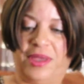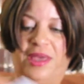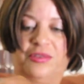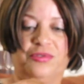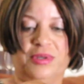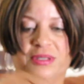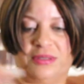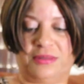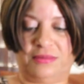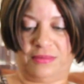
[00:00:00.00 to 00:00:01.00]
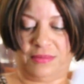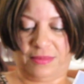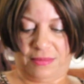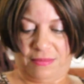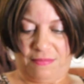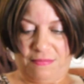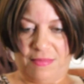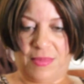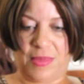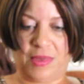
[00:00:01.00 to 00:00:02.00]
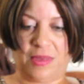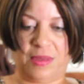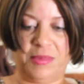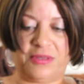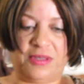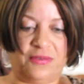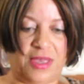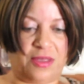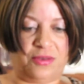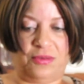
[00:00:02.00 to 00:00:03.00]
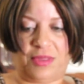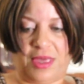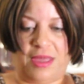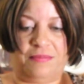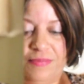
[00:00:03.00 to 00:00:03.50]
address. Let me see if I can do that.